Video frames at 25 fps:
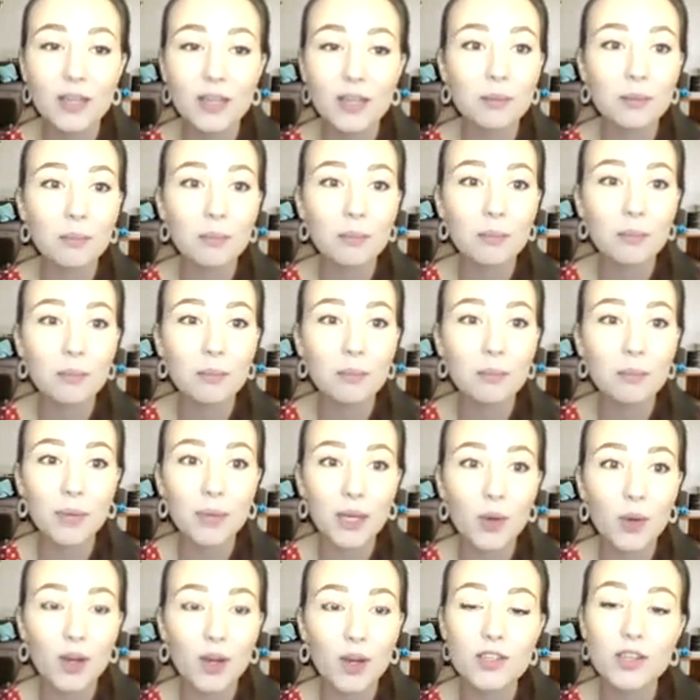having
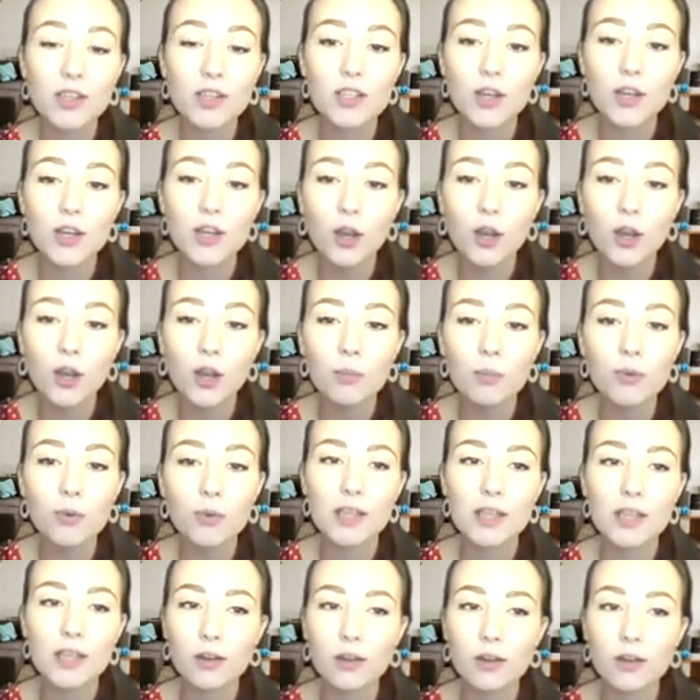big works done to your
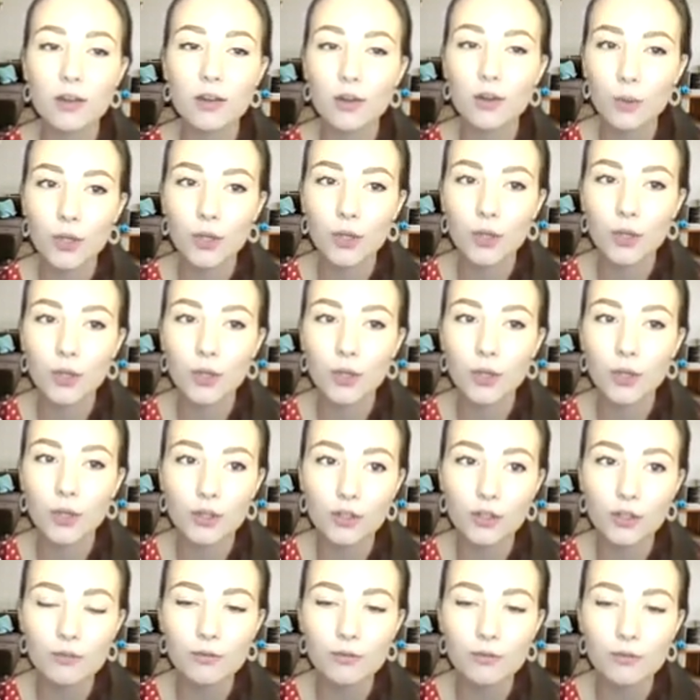home, or is that not what you're
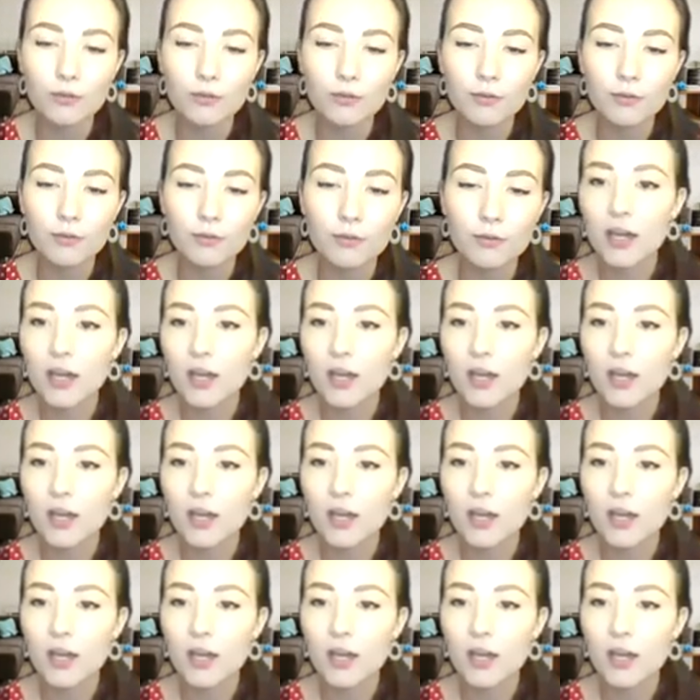looking for?